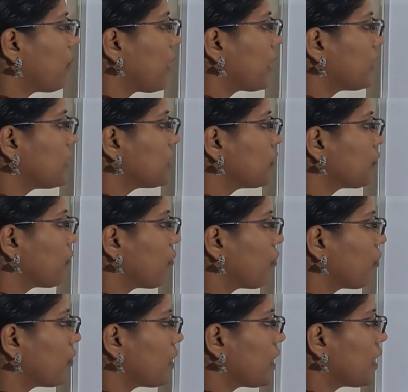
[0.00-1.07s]
minus
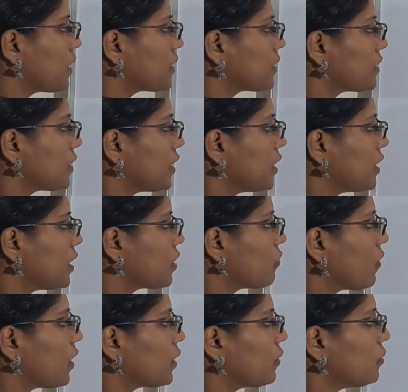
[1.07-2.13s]
4AC
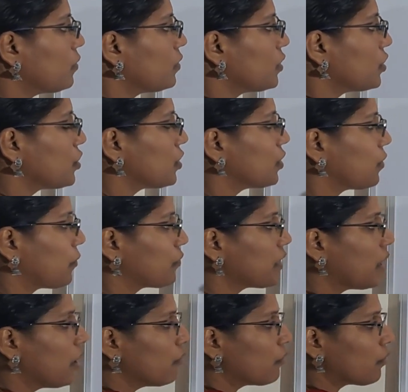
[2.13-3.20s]
equal to 0.
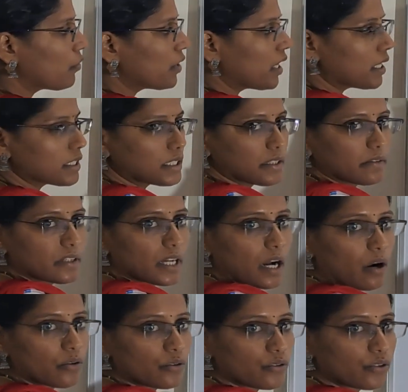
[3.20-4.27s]
4AC we
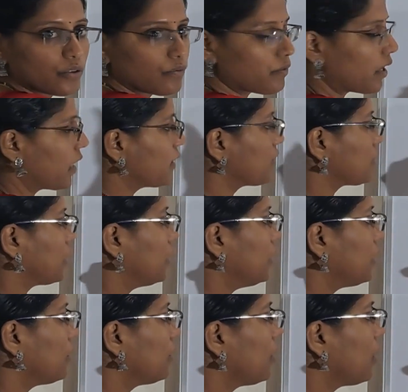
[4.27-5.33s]
have to shift right
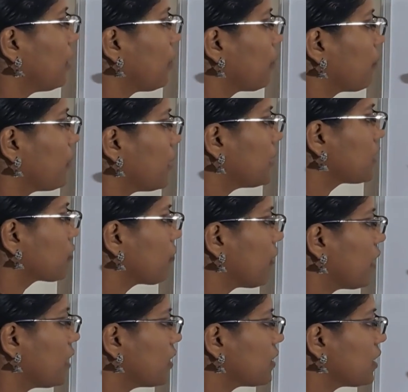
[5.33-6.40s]
side. B
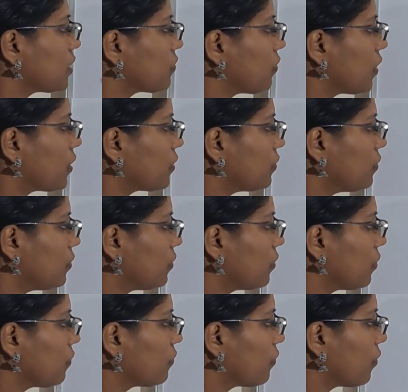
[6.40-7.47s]
square is equal to
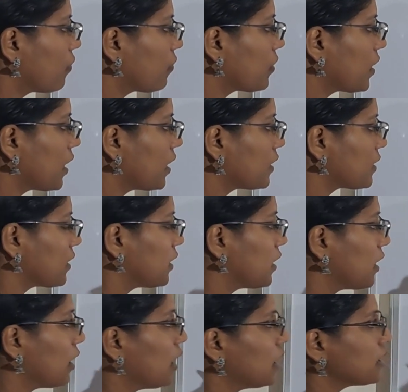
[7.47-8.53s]

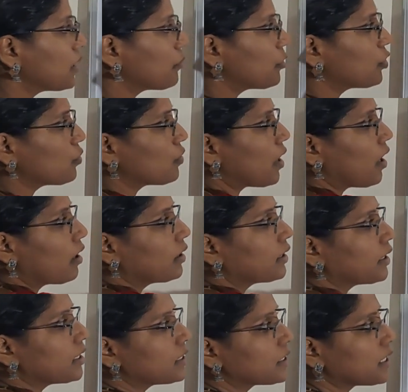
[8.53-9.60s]
4AC. Substitute all
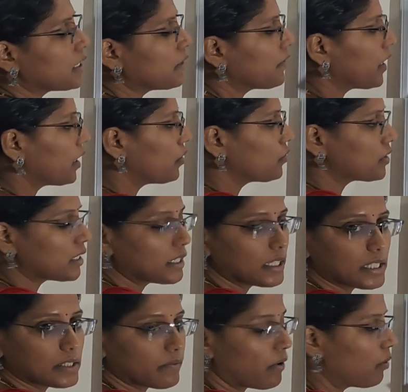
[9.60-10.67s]
these three values in
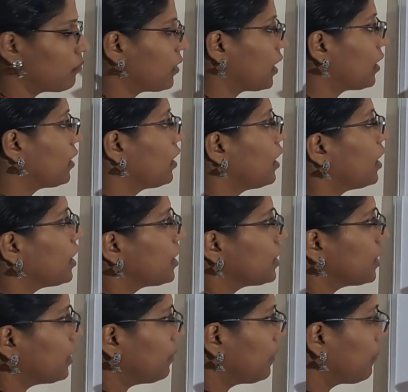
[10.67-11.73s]
this formula.
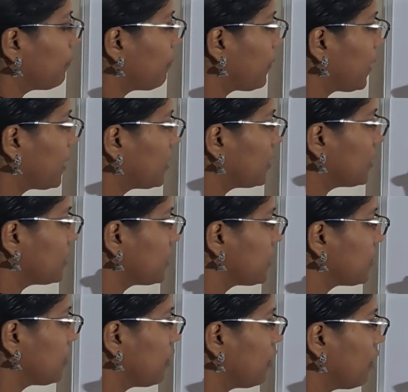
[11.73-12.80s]
Here
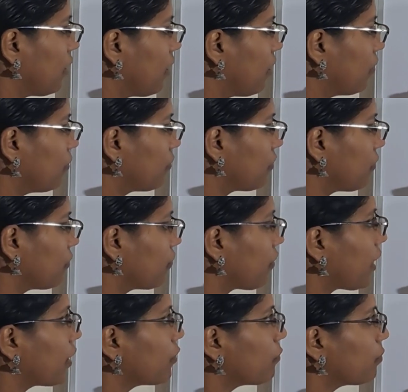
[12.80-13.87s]
minus of
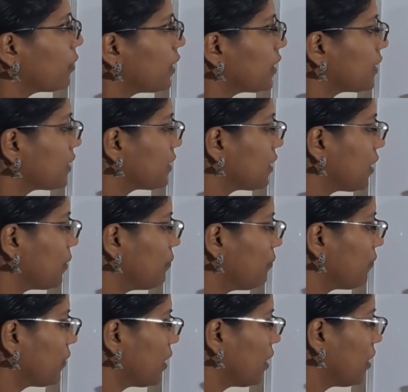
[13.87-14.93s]
5 plus
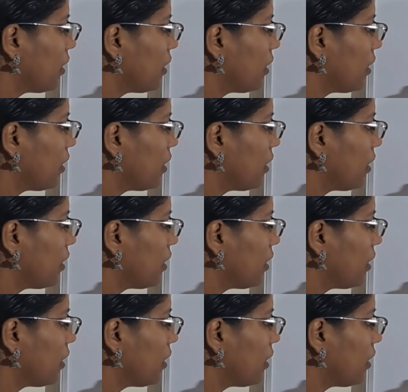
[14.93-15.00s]
m